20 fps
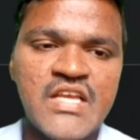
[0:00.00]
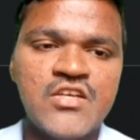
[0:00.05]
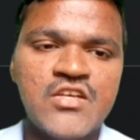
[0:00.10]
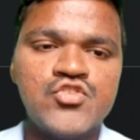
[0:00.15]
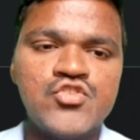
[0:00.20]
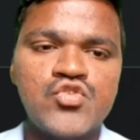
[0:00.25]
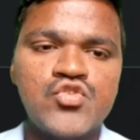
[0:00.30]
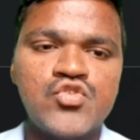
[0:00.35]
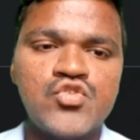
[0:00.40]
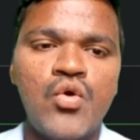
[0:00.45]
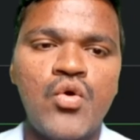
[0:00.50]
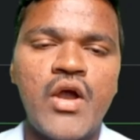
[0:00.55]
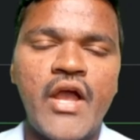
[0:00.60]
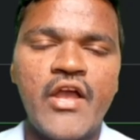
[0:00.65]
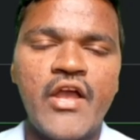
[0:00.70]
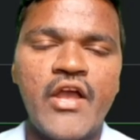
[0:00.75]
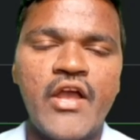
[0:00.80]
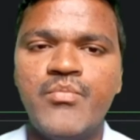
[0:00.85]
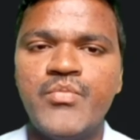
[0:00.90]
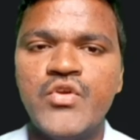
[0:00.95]
So I
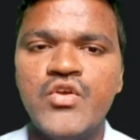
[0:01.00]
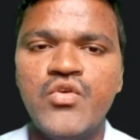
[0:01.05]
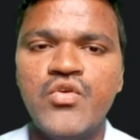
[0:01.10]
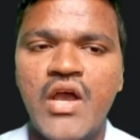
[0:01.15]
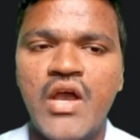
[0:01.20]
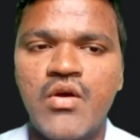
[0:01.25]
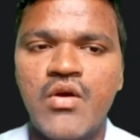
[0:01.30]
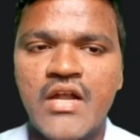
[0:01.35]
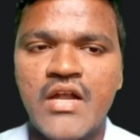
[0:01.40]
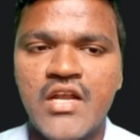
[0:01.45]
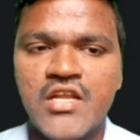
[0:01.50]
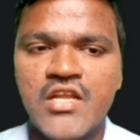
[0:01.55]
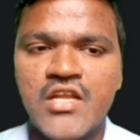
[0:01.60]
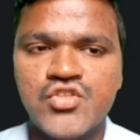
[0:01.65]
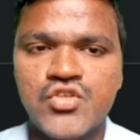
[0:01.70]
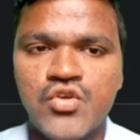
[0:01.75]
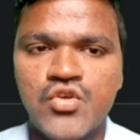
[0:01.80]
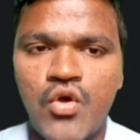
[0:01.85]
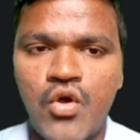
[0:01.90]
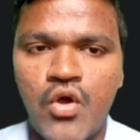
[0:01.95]
hope you have
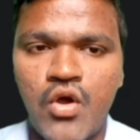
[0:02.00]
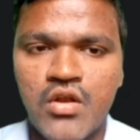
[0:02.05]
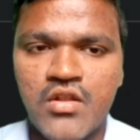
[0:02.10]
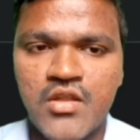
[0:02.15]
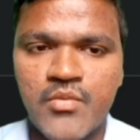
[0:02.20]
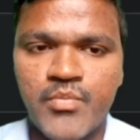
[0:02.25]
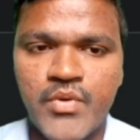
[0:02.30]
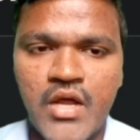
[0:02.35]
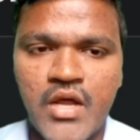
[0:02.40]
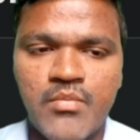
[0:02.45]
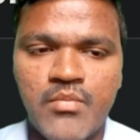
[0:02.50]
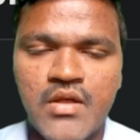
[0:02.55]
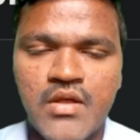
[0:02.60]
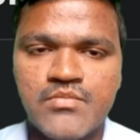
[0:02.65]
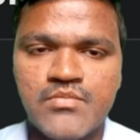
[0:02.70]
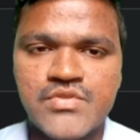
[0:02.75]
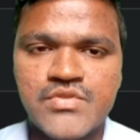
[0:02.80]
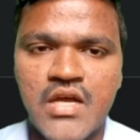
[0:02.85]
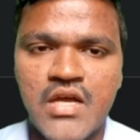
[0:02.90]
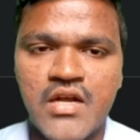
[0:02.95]
understood all the
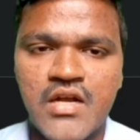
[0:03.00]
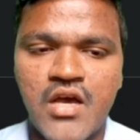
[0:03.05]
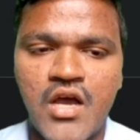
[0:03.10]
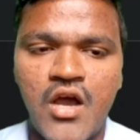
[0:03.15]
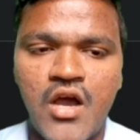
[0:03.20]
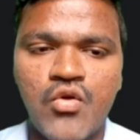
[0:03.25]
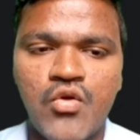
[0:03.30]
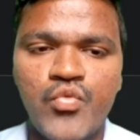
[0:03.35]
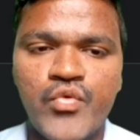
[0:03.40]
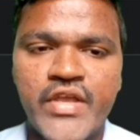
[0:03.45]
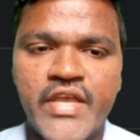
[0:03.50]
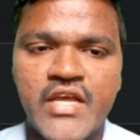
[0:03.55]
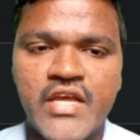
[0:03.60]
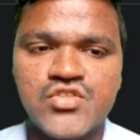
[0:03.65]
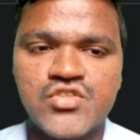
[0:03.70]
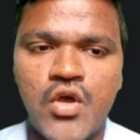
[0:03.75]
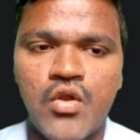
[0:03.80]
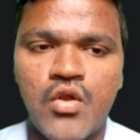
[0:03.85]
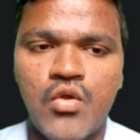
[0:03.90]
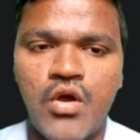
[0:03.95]
problems and how we can
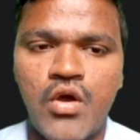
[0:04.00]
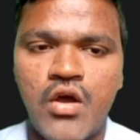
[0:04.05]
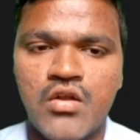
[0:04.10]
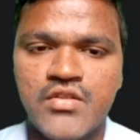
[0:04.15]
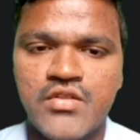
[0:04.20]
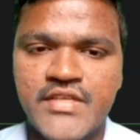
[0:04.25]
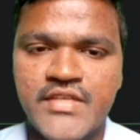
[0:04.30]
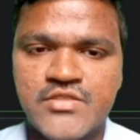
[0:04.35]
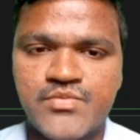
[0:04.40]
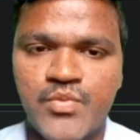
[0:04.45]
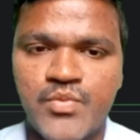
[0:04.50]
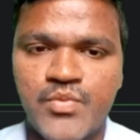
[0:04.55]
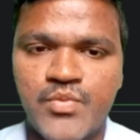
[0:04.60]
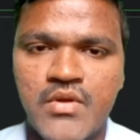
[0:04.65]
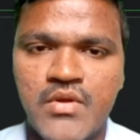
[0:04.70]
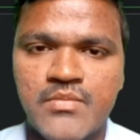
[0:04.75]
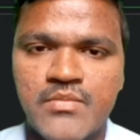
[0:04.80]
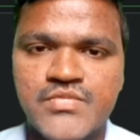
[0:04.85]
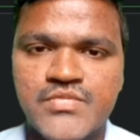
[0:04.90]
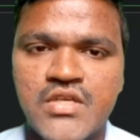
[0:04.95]
solve all these
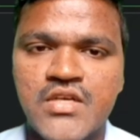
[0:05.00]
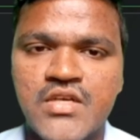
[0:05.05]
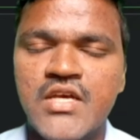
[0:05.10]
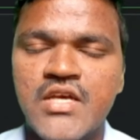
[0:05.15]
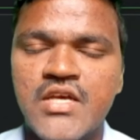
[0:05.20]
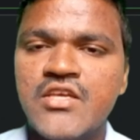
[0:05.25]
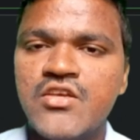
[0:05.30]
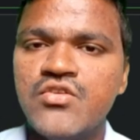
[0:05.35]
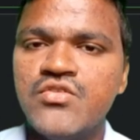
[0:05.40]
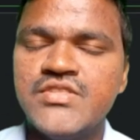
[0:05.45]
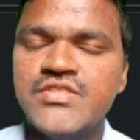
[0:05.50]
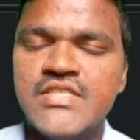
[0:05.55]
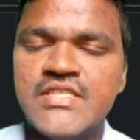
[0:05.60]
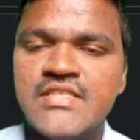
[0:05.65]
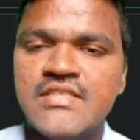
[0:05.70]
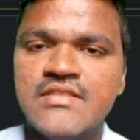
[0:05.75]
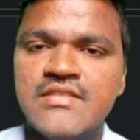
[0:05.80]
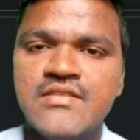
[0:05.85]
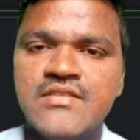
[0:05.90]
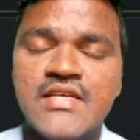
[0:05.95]
problems
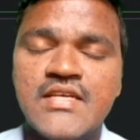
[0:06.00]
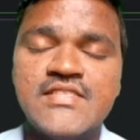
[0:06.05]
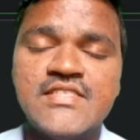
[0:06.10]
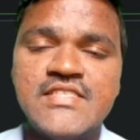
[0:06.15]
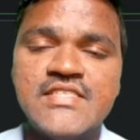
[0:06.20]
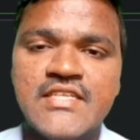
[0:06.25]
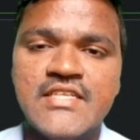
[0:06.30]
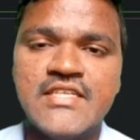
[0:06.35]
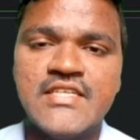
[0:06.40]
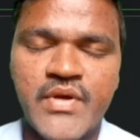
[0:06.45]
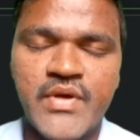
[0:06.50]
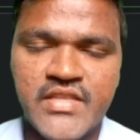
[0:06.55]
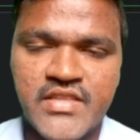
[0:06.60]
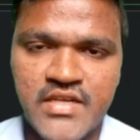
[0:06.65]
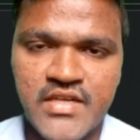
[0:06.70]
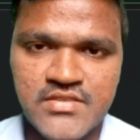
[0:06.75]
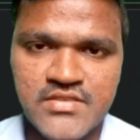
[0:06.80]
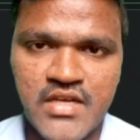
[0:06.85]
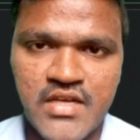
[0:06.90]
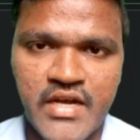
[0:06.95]
using the string
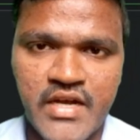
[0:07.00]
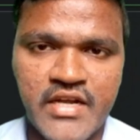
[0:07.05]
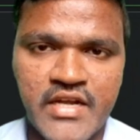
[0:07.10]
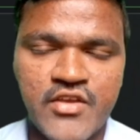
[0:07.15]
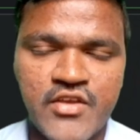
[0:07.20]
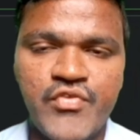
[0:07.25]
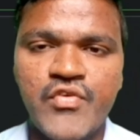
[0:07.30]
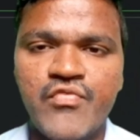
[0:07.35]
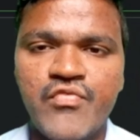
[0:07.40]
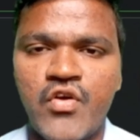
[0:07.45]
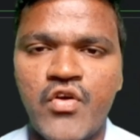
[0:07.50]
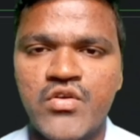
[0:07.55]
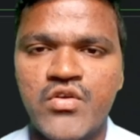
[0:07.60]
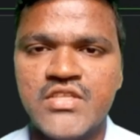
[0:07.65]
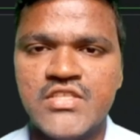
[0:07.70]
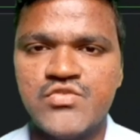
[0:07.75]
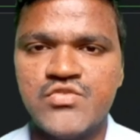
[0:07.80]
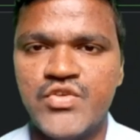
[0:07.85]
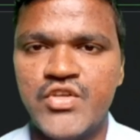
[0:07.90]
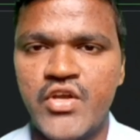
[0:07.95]
methods. And if you found
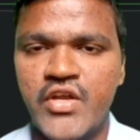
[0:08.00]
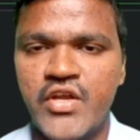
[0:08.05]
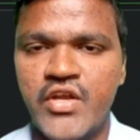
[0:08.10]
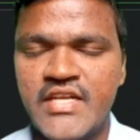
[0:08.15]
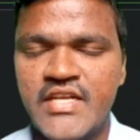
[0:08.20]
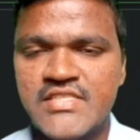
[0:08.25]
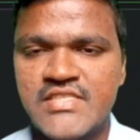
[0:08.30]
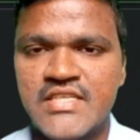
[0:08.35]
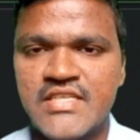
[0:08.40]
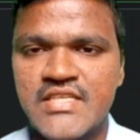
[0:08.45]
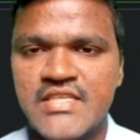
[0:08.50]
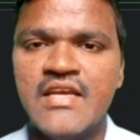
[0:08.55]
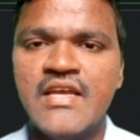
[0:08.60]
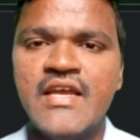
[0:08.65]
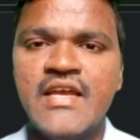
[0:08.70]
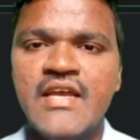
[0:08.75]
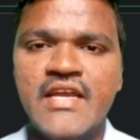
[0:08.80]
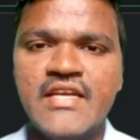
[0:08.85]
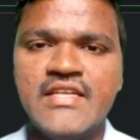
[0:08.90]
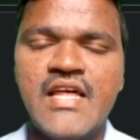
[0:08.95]
this video interesting,
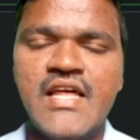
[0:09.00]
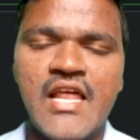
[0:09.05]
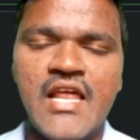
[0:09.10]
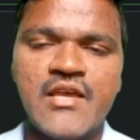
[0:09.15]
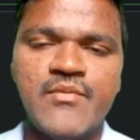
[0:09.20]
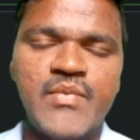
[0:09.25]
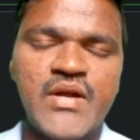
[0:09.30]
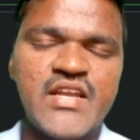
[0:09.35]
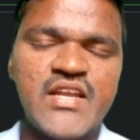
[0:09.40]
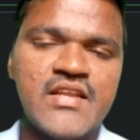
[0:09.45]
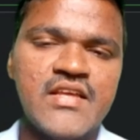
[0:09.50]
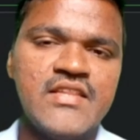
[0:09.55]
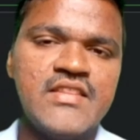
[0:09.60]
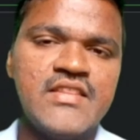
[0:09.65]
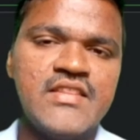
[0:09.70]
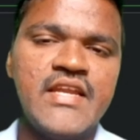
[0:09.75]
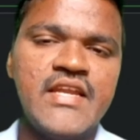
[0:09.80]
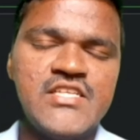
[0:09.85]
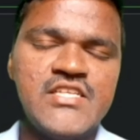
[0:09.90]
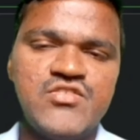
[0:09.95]
hit the like button. In the
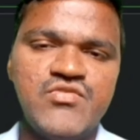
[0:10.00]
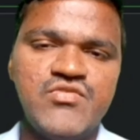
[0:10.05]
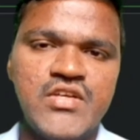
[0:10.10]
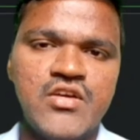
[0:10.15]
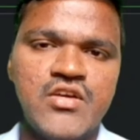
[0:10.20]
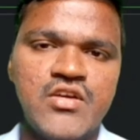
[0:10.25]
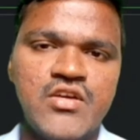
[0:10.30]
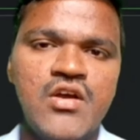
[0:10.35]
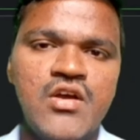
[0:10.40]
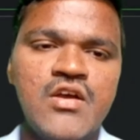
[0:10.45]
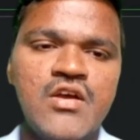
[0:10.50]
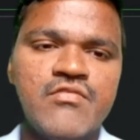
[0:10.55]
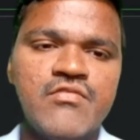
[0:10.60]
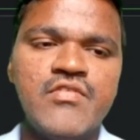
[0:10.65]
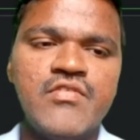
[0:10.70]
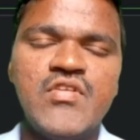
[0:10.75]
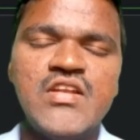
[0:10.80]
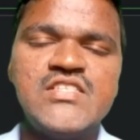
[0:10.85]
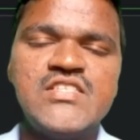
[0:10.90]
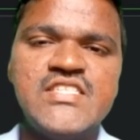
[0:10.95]
next video, we
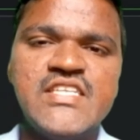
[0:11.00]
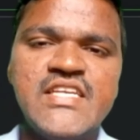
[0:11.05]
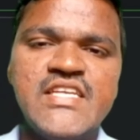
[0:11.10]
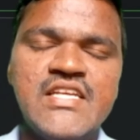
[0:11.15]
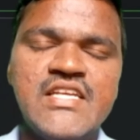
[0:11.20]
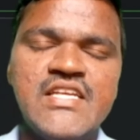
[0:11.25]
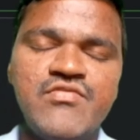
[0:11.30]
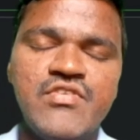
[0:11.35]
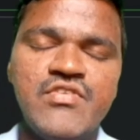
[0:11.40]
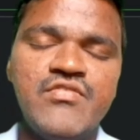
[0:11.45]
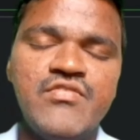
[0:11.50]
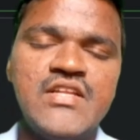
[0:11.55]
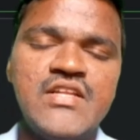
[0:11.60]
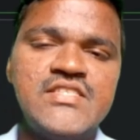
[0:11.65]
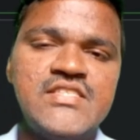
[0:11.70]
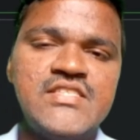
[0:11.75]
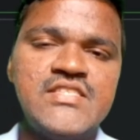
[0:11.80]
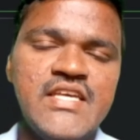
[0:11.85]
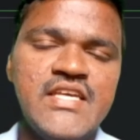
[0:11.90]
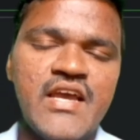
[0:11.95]
will
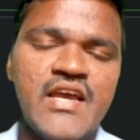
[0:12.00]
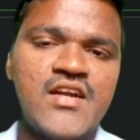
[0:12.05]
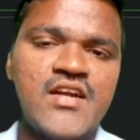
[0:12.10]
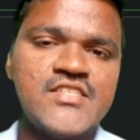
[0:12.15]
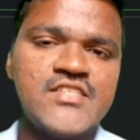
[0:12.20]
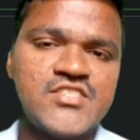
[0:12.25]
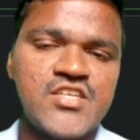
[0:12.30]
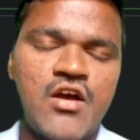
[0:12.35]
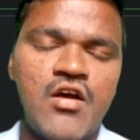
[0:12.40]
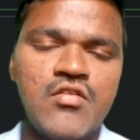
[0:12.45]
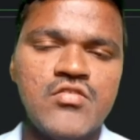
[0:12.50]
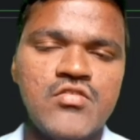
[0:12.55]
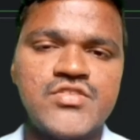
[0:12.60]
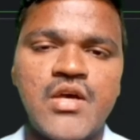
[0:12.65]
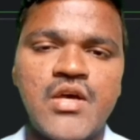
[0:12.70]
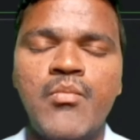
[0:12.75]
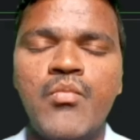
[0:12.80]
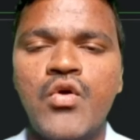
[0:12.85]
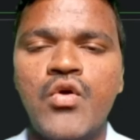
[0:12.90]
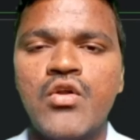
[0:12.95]
see and solve
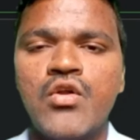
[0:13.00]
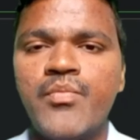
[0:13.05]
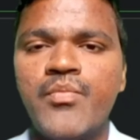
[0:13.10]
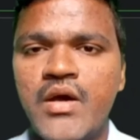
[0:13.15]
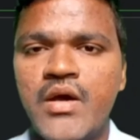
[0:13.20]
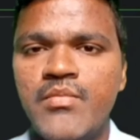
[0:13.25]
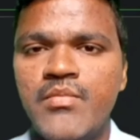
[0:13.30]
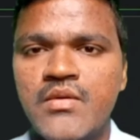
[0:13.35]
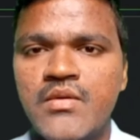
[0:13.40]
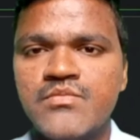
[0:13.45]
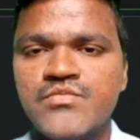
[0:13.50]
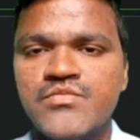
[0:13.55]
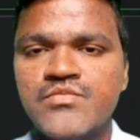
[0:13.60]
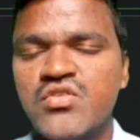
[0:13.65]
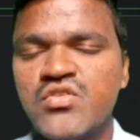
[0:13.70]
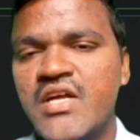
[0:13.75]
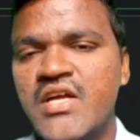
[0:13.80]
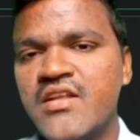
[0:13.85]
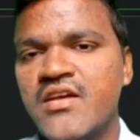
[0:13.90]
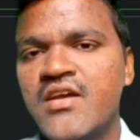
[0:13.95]
some more problems so
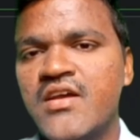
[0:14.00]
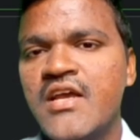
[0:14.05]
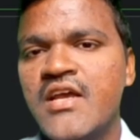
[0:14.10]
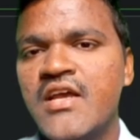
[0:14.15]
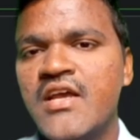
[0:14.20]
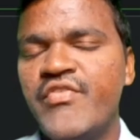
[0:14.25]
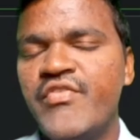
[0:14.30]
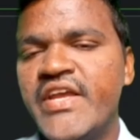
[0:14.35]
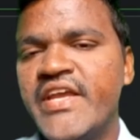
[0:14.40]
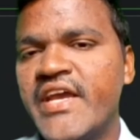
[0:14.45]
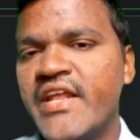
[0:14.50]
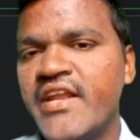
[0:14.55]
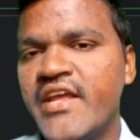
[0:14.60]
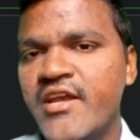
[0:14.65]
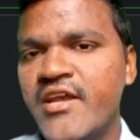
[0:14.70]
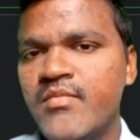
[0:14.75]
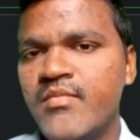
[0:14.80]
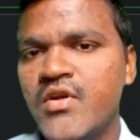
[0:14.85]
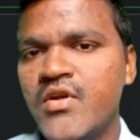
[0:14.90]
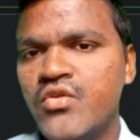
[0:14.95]
that we can
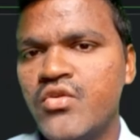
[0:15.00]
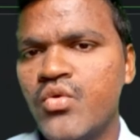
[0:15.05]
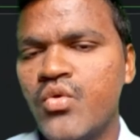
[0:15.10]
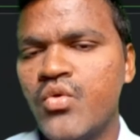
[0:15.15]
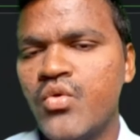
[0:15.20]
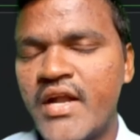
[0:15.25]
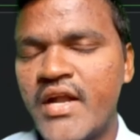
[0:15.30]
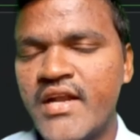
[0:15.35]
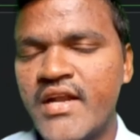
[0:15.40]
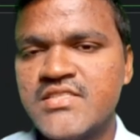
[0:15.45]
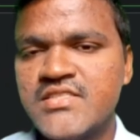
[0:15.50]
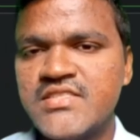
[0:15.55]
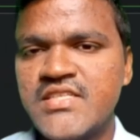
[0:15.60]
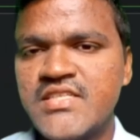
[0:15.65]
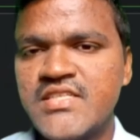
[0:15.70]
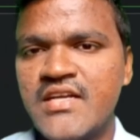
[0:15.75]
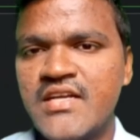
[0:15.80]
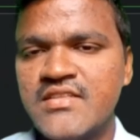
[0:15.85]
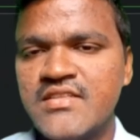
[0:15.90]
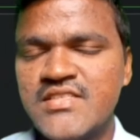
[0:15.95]
able to
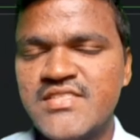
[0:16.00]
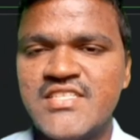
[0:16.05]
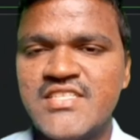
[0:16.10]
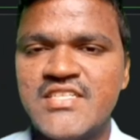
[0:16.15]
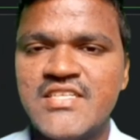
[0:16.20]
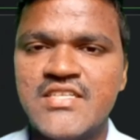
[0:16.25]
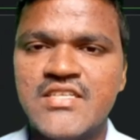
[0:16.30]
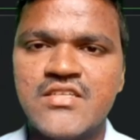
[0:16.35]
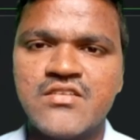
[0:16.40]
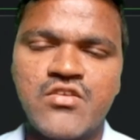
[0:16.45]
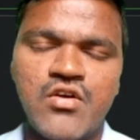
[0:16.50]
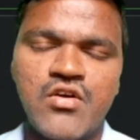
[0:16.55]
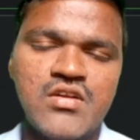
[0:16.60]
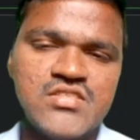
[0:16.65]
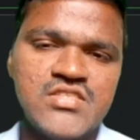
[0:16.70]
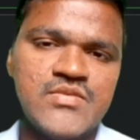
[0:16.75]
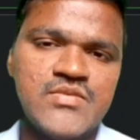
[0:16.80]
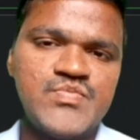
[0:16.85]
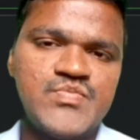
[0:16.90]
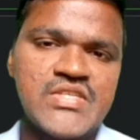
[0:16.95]
understand the string
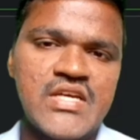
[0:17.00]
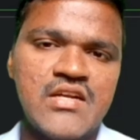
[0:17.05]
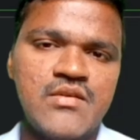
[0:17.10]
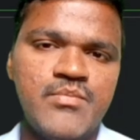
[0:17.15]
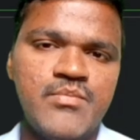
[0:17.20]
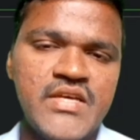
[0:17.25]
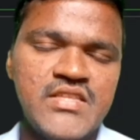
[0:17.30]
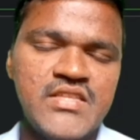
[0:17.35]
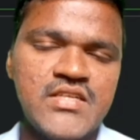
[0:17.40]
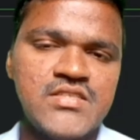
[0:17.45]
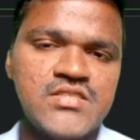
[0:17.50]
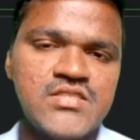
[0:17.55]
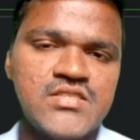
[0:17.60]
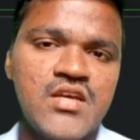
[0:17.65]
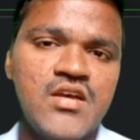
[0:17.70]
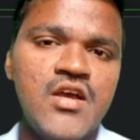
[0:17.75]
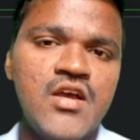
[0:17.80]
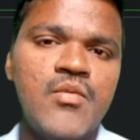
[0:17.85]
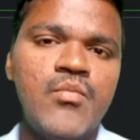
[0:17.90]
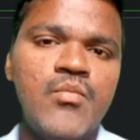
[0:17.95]
concepts and methods
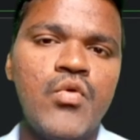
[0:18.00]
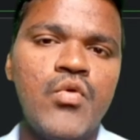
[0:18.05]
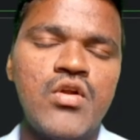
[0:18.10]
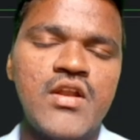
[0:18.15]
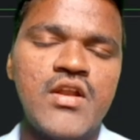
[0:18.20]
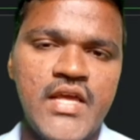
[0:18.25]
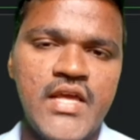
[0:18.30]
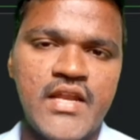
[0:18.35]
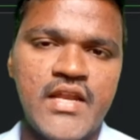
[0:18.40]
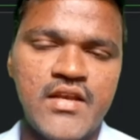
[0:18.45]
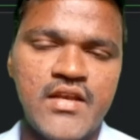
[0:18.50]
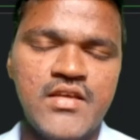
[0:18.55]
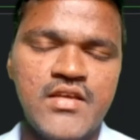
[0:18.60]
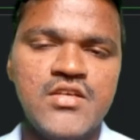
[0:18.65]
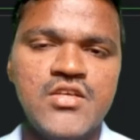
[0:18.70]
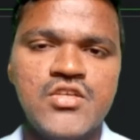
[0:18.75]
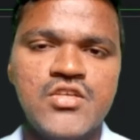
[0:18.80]
more clearly.